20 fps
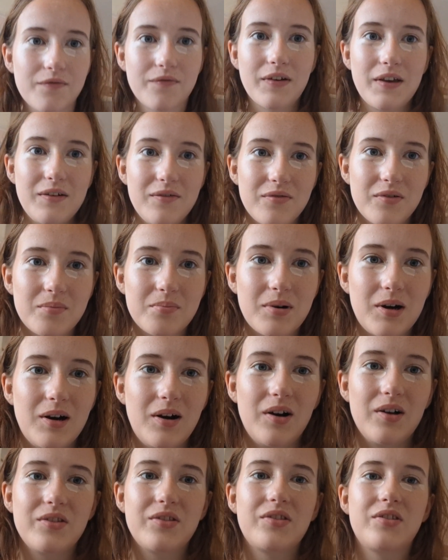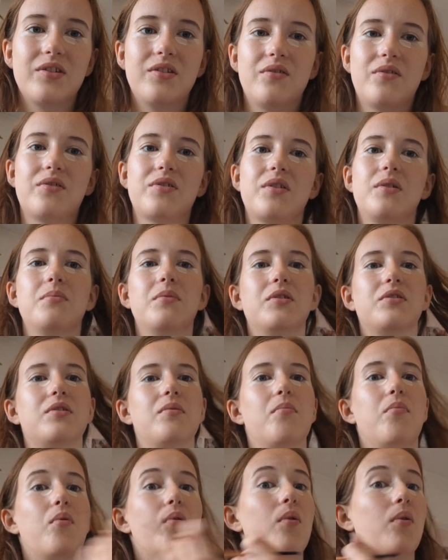favourite parts and also most
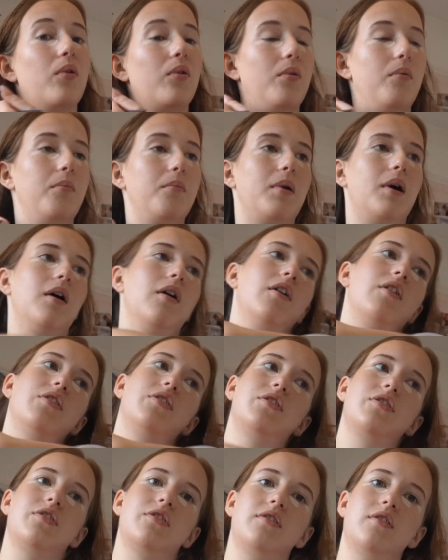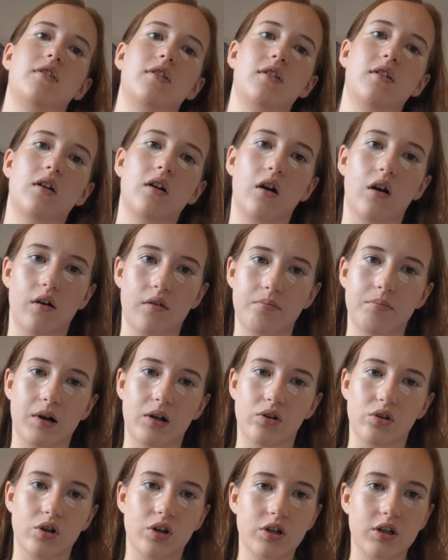important parts of my
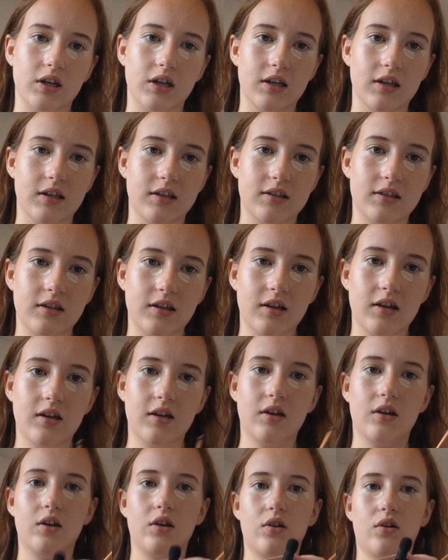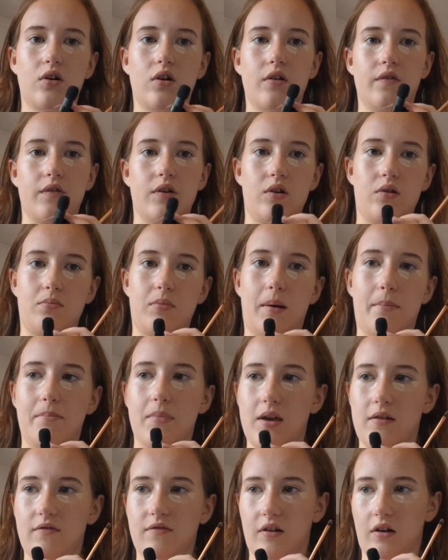look is covering up my
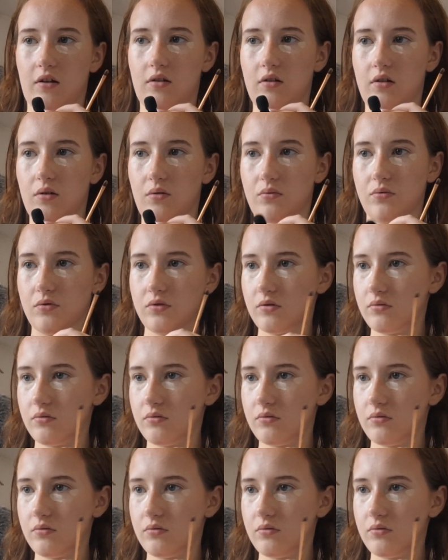big fat nose.